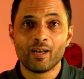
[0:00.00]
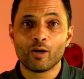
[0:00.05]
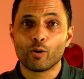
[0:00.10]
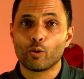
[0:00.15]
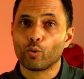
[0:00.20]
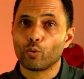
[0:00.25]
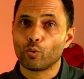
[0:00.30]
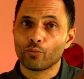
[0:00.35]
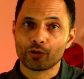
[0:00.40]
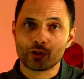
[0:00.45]

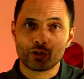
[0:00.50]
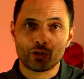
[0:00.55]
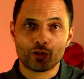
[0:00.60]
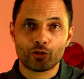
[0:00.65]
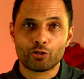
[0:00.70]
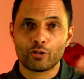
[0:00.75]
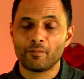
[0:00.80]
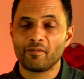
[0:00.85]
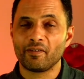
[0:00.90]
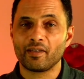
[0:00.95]
all the
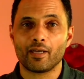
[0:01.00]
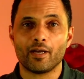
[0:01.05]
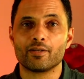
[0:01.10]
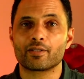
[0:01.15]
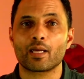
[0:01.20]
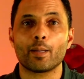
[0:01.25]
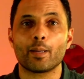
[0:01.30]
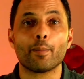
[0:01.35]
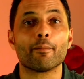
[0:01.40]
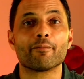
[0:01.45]
YouTube videos
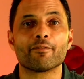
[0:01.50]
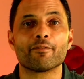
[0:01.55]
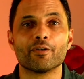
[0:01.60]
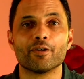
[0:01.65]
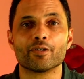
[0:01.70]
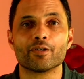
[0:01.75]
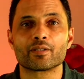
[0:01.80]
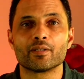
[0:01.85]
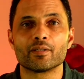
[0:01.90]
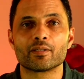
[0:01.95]
come up
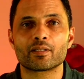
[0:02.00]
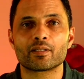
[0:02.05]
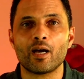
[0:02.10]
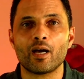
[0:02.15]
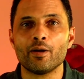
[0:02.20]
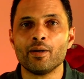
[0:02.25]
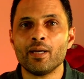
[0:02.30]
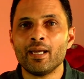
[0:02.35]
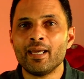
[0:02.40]
first. And so